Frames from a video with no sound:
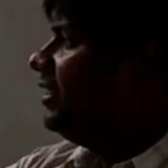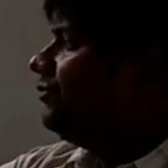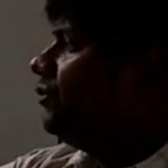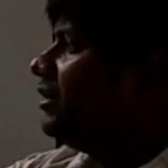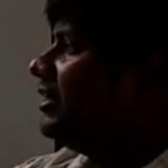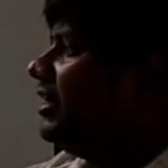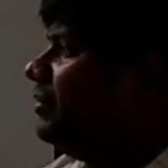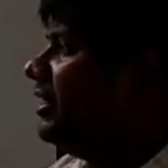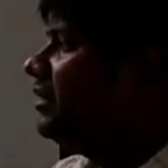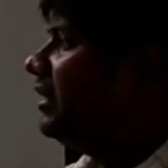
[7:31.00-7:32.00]
if you are
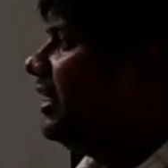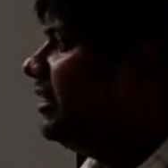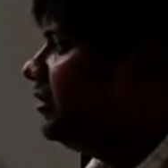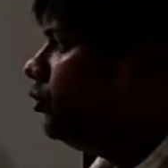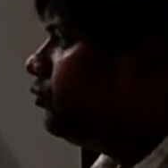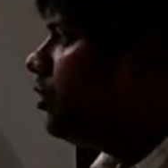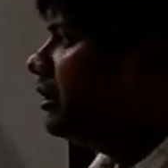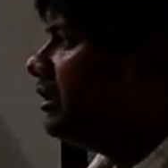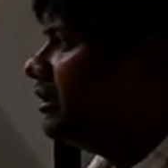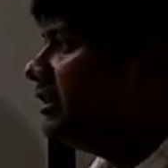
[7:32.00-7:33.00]
gaming and you
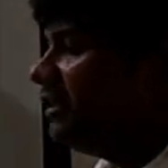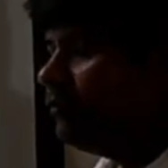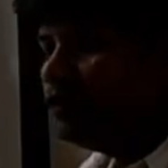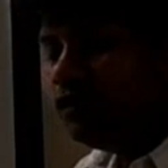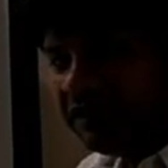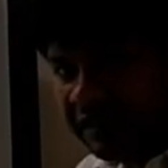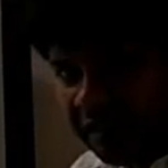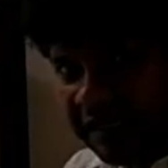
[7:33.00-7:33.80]
want more real